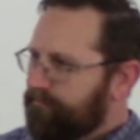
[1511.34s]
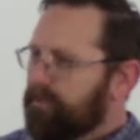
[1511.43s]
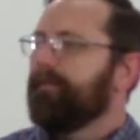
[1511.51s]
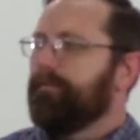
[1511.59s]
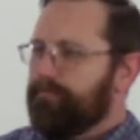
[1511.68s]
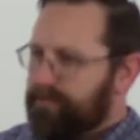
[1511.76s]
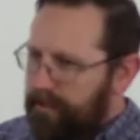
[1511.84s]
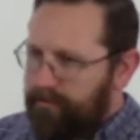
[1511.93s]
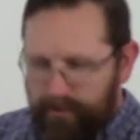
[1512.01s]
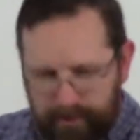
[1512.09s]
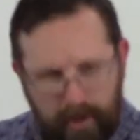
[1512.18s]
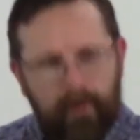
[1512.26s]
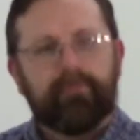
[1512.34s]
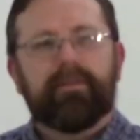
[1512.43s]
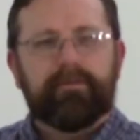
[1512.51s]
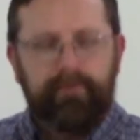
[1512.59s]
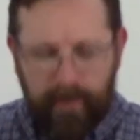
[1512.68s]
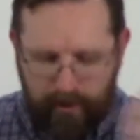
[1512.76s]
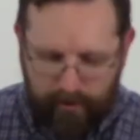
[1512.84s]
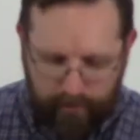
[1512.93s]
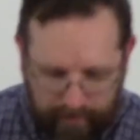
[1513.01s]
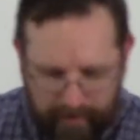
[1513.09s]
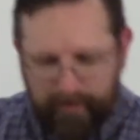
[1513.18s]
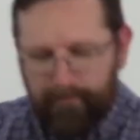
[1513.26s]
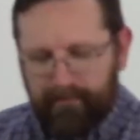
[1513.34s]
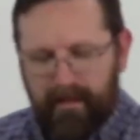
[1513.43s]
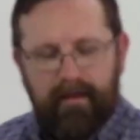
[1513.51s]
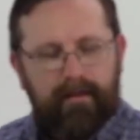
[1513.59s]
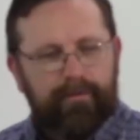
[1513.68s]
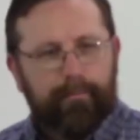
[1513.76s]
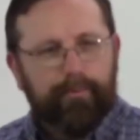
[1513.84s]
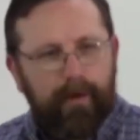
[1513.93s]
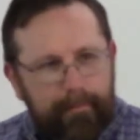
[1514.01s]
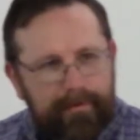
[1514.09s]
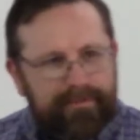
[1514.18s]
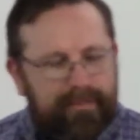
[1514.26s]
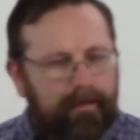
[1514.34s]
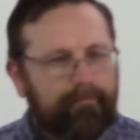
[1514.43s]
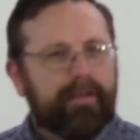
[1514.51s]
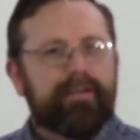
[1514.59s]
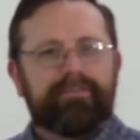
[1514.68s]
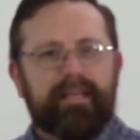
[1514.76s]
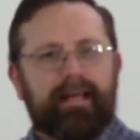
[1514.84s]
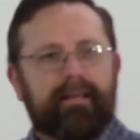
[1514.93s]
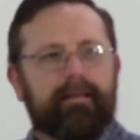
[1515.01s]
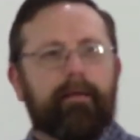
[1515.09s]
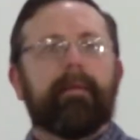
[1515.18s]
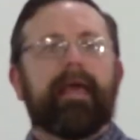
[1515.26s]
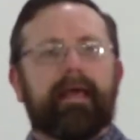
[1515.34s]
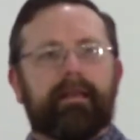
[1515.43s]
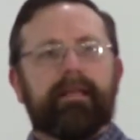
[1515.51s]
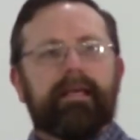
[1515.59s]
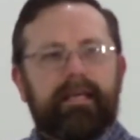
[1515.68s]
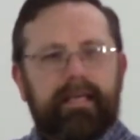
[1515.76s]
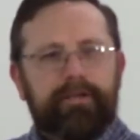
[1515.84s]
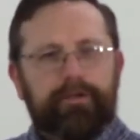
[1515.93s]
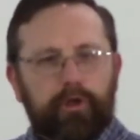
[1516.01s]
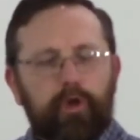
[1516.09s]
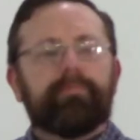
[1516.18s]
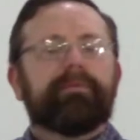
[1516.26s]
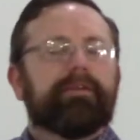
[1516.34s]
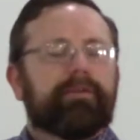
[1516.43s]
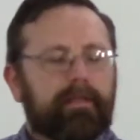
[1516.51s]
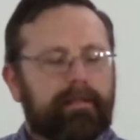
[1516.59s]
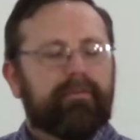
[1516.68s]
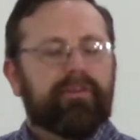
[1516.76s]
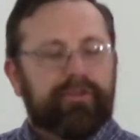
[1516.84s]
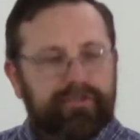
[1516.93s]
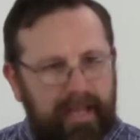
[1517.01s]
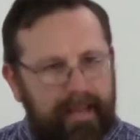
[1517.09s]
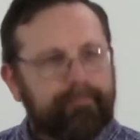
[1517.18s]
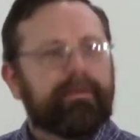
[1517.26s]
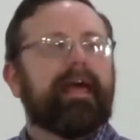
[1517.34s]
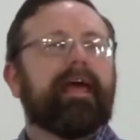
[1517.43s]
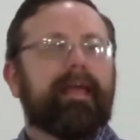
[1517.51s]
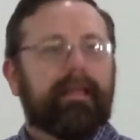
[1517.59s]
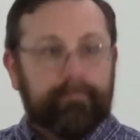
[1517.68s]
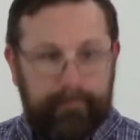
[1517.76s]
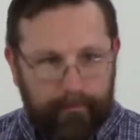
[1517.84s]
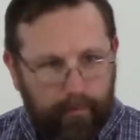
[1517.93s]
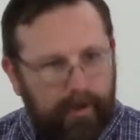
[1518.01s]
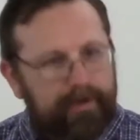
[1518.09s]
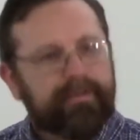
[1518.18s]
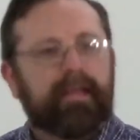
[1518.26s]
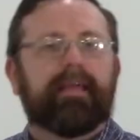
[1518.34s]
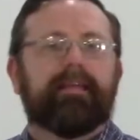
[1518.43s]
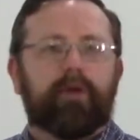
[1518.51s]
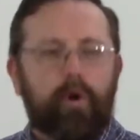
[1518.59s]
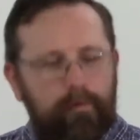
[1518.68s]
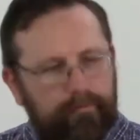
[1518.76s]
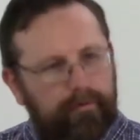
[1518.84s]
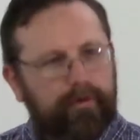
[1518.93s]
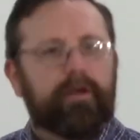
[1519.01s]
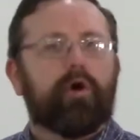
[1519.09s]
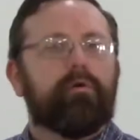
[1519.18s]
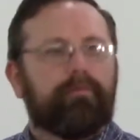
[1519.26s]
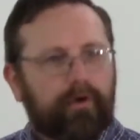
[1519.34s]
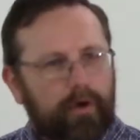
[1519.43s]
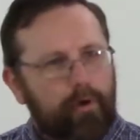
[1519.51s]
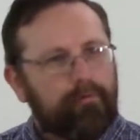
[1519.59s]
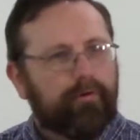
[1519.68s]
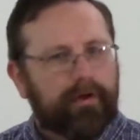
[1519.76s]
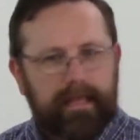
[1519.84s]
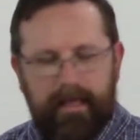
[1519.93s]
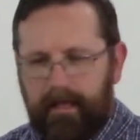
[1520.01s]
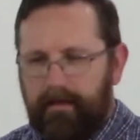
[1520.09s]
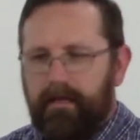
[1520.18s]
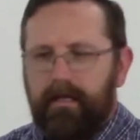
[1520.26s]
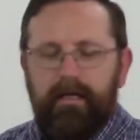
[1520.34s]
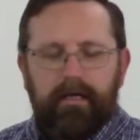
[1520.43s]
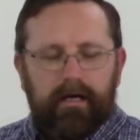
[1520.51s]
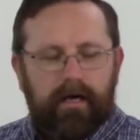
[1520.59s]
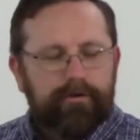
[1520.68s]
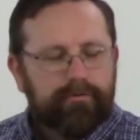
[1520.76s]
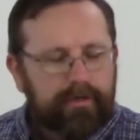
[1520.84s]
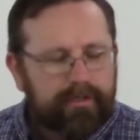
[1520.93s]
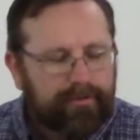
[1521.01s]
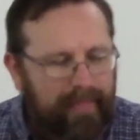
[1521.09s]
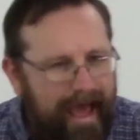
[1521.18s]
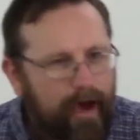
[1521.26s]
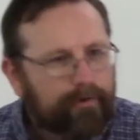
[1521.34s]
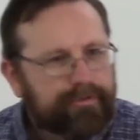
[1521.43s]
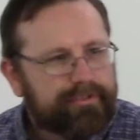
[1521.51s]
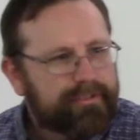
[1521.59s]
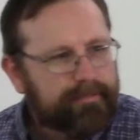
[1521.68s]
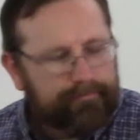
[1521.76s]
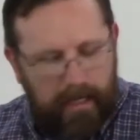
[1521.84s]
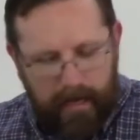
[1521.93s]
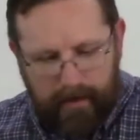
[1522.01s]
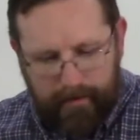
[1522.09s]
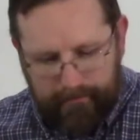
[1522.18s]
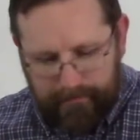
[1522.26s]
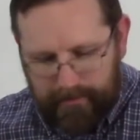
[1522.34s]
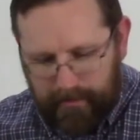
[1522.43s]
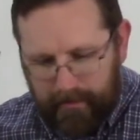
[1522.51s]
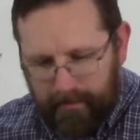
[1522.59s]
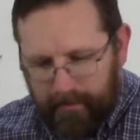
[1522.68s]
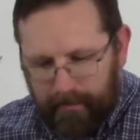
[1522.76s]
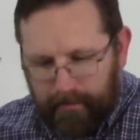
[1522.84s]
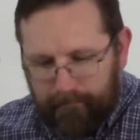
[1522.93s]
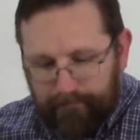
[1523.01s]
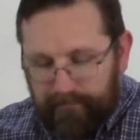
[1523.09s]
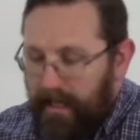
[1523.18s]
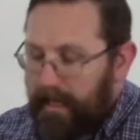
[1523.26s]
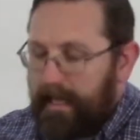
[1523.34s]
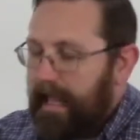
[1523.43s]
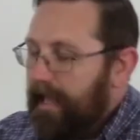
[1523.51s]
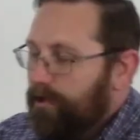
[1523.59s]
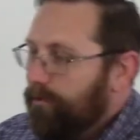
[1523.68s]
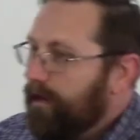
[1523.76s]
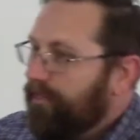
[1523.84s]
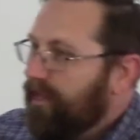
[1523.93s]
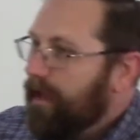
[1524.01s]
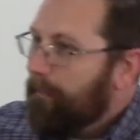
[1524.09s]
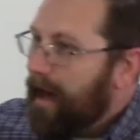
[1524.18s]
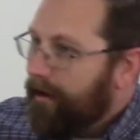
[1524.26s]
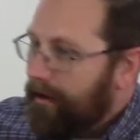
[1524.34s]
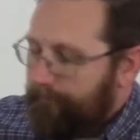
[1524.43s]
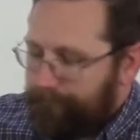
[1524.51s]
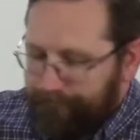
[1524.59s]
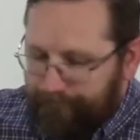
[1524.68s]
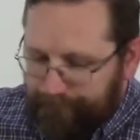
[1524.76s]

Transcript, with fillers: If you've seen the show, then you know the premise of it is that a man gets looped into living the same day, February 2nd, over and over and over again, hundreds, thousands of times, and he can't do anything about it.